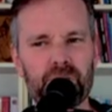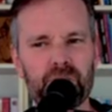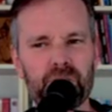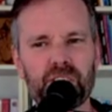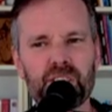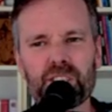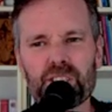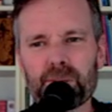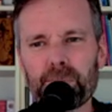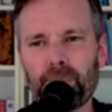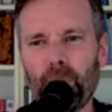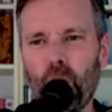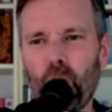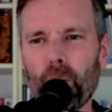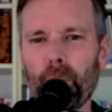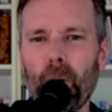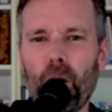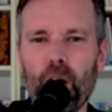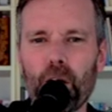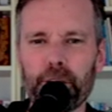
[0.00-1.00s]
Just
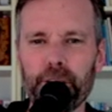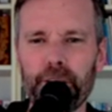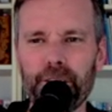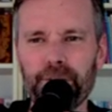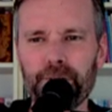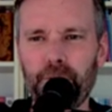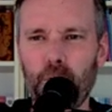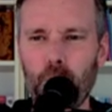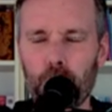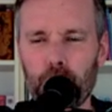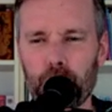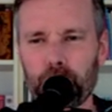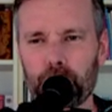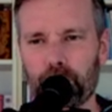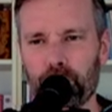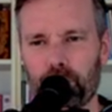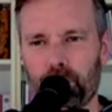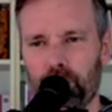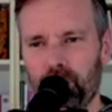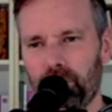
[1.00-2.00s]
small-bodied
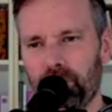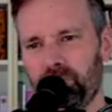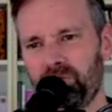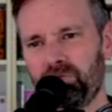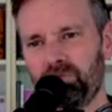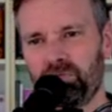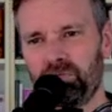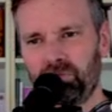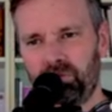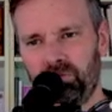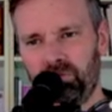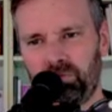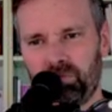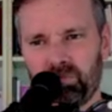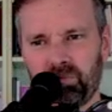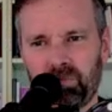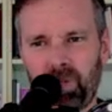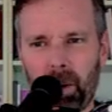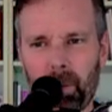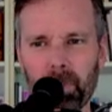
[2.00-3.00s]
folks.
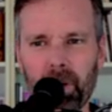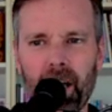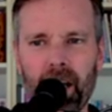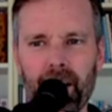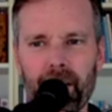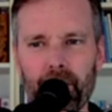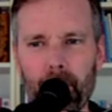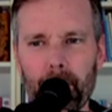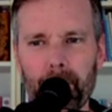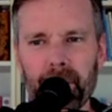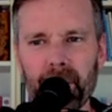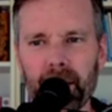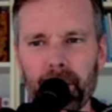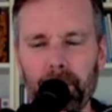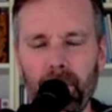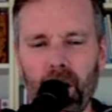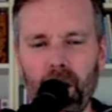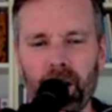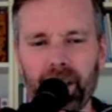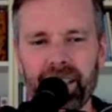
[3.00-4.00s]
I'm kind of a
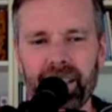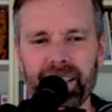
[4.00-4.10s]
big-bodied